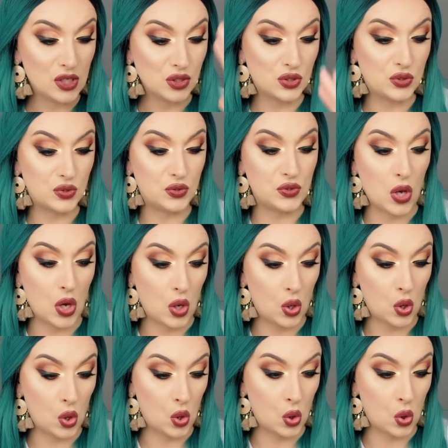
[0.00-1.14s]

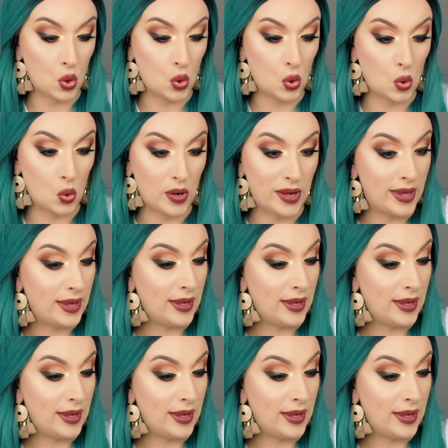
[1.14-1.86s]
So